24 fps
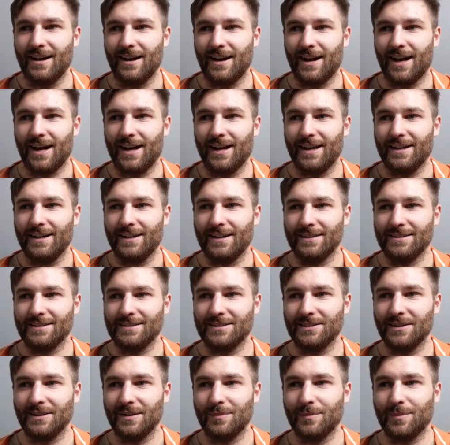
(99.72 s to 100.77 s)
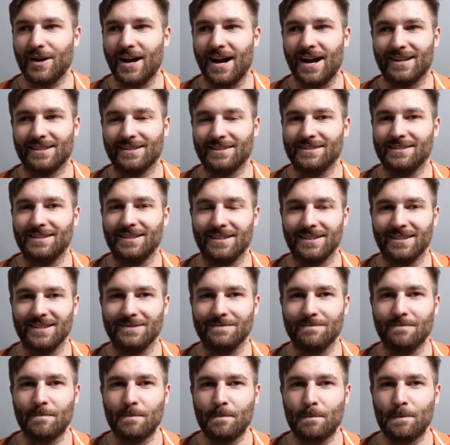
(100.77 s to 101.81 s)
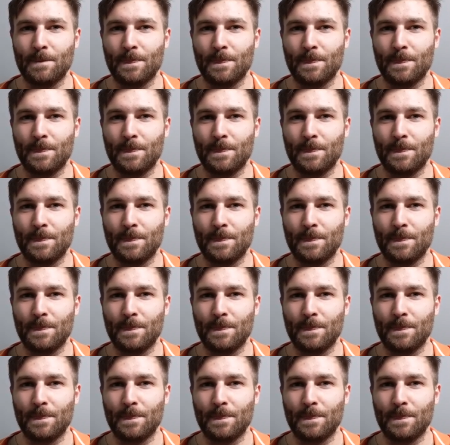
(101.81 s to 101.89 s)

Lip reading: I started practicing